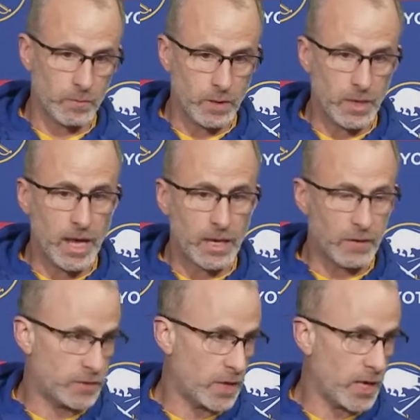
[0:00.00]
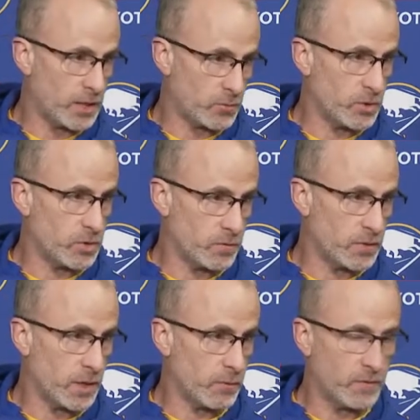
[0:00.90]
the negative side is what you've
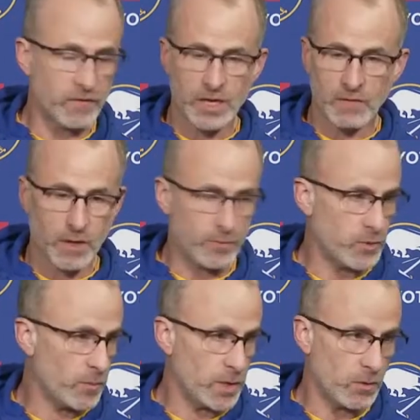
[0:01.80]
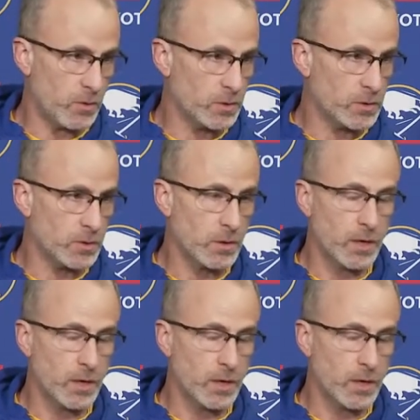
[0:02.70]
said. We've given up too many goals.